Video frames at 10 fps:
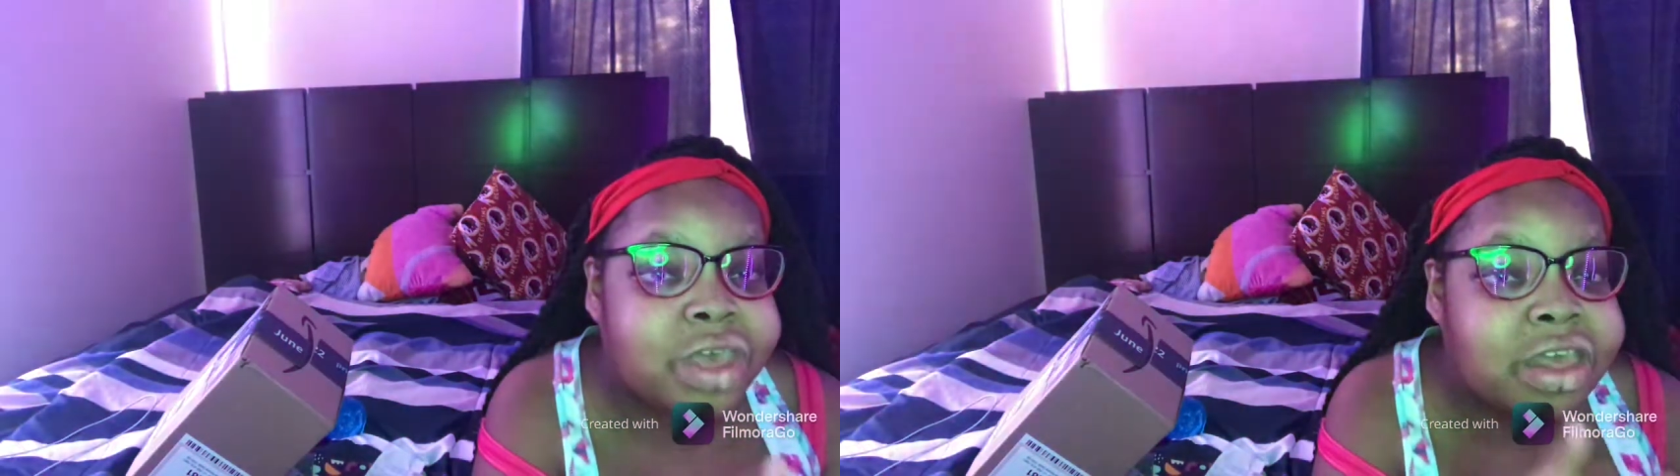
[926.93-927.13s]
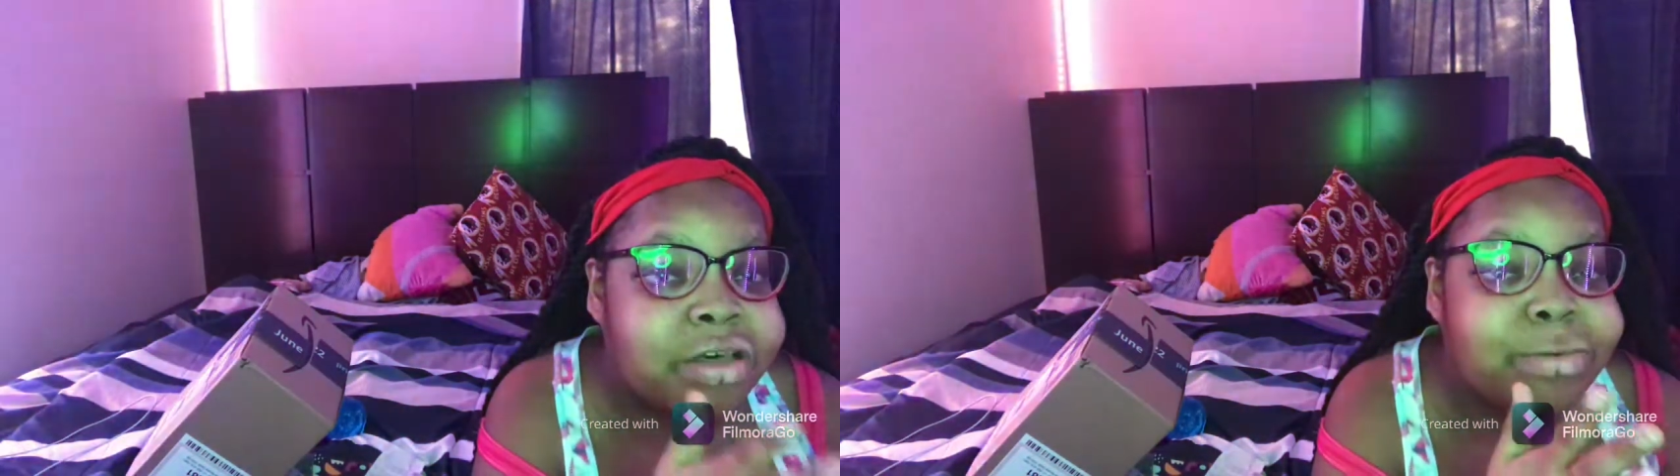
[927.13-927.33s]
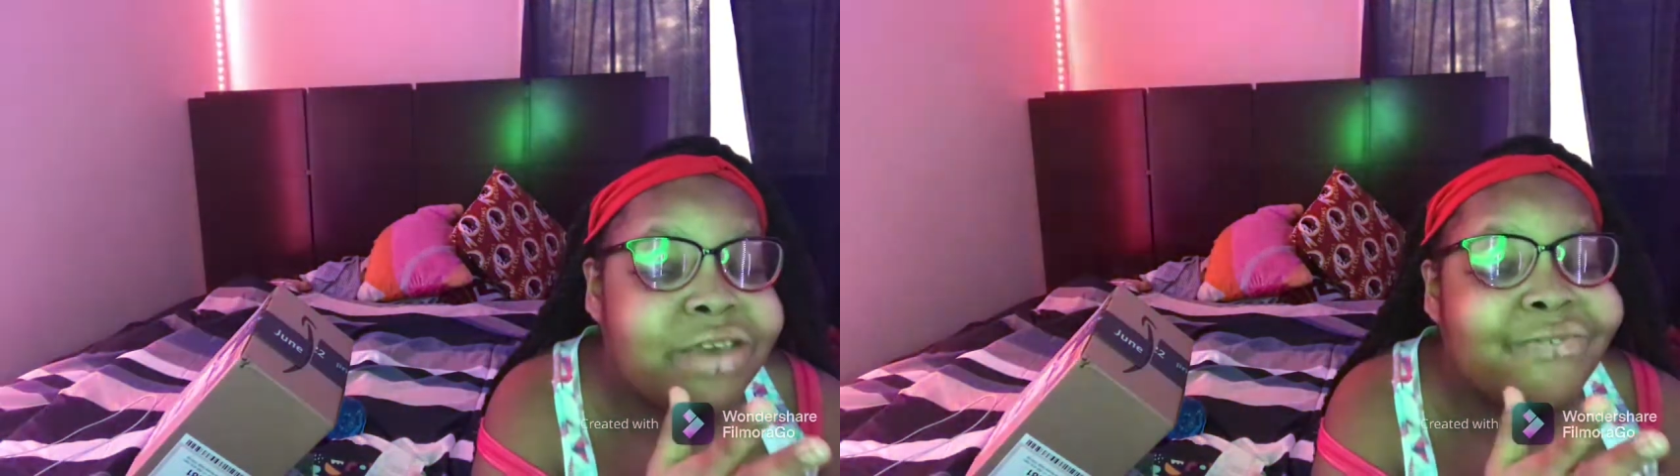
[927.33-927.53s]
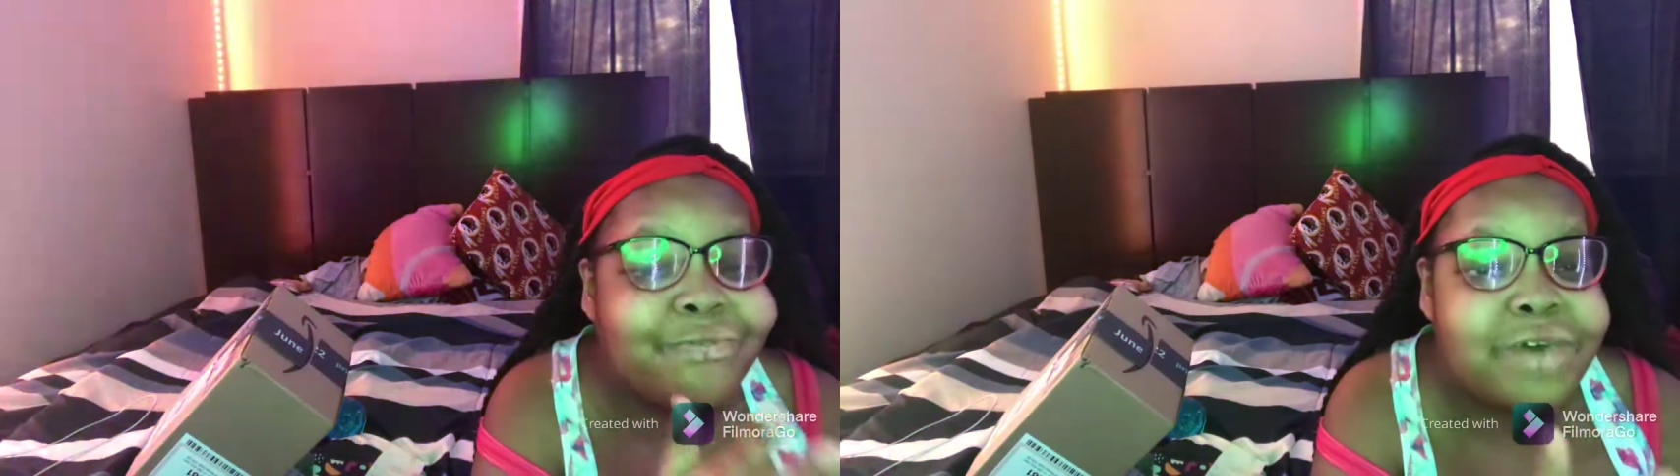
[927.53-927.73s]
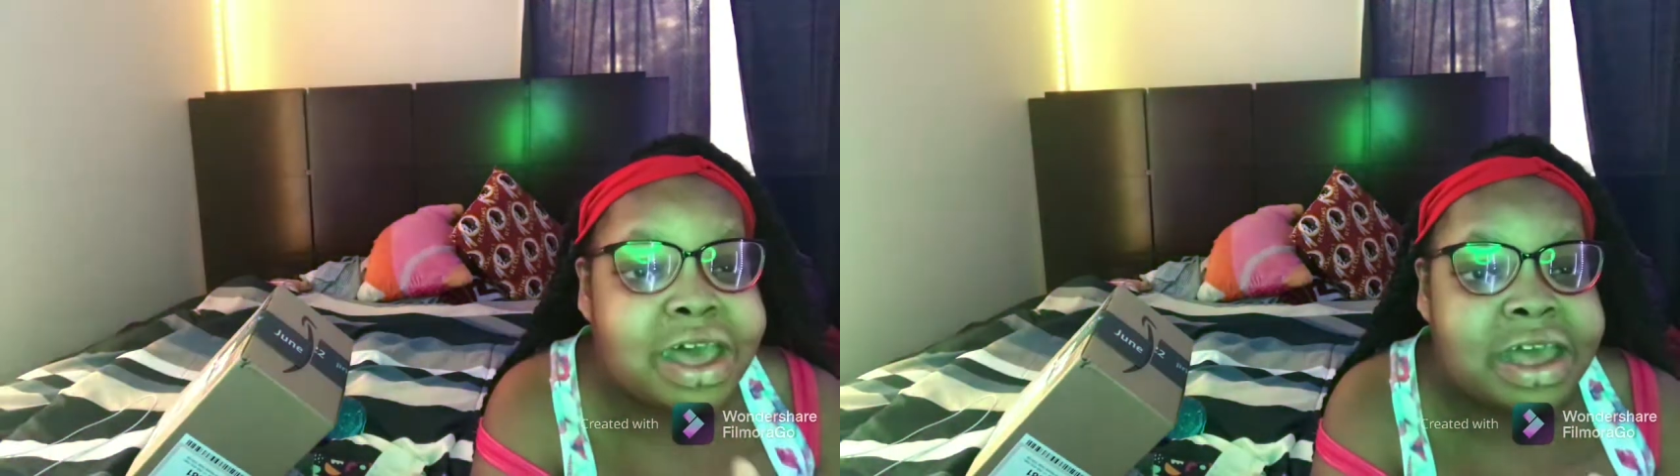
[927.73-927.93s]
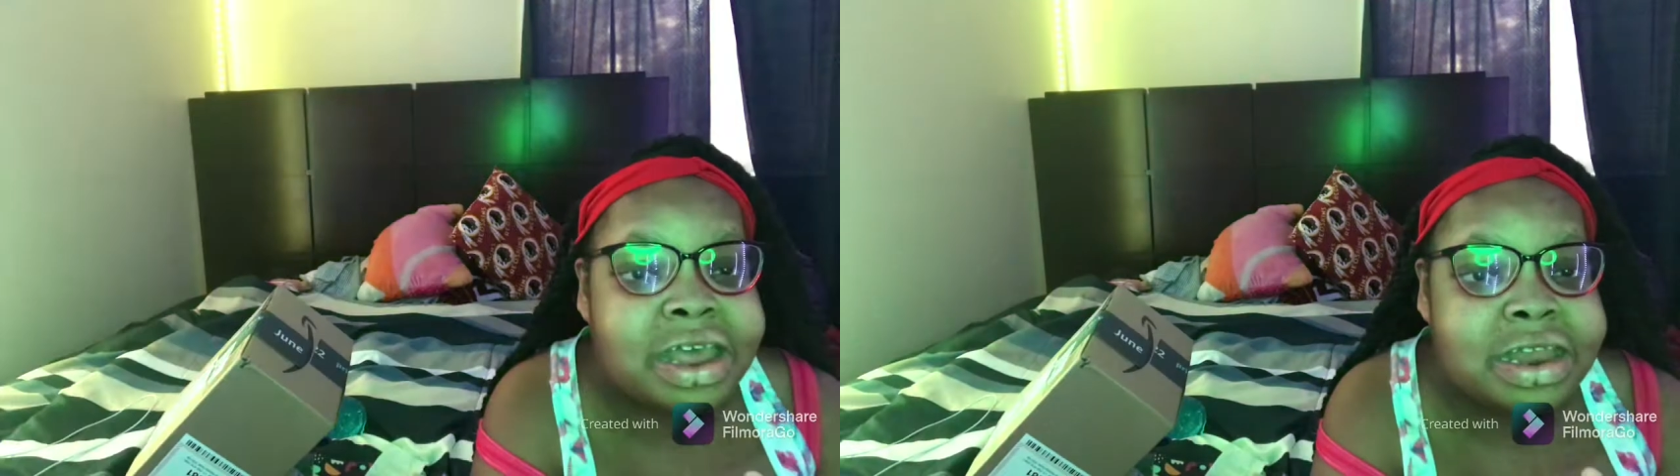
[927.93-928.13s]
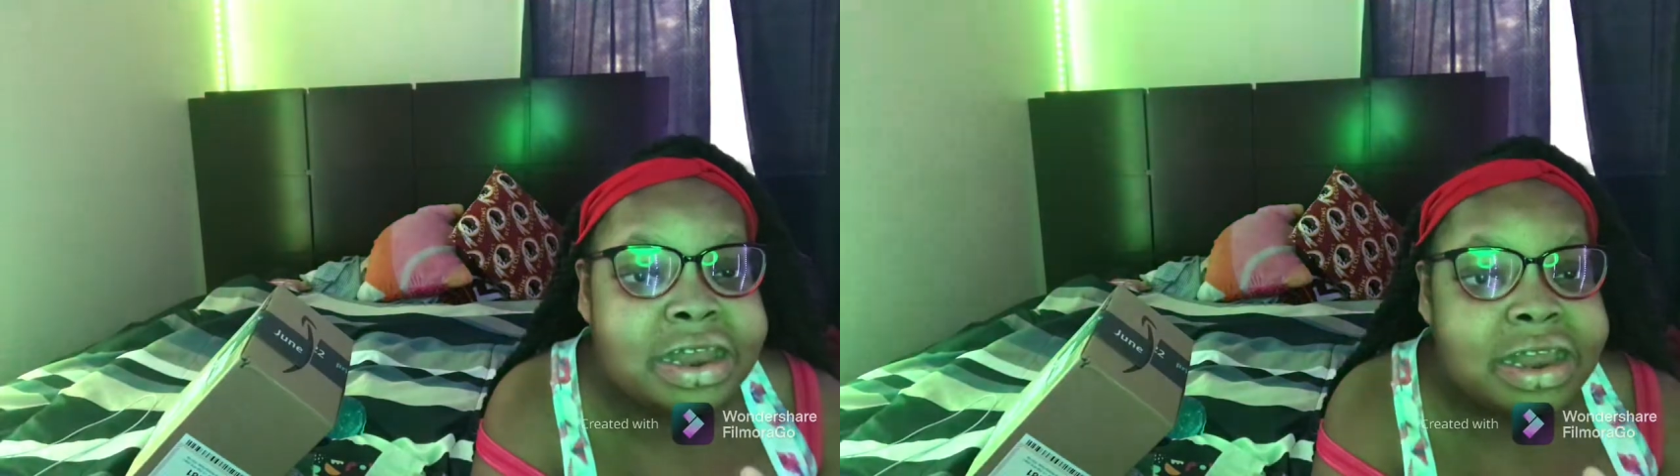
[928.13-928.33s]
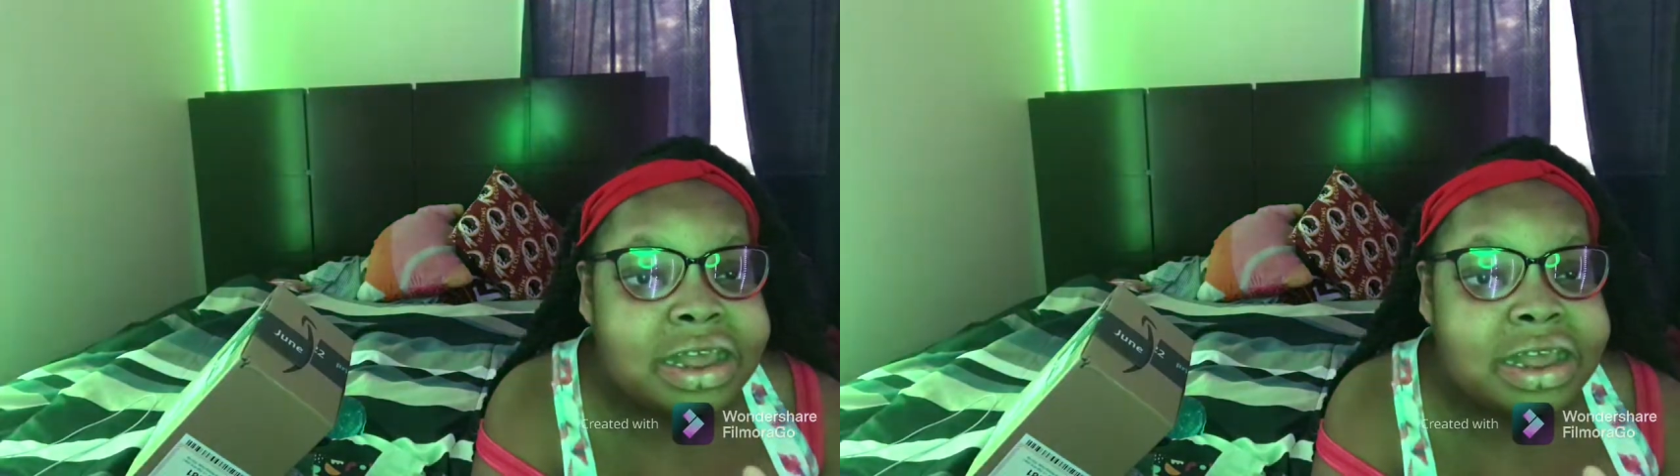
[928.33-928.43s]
It'll be fun.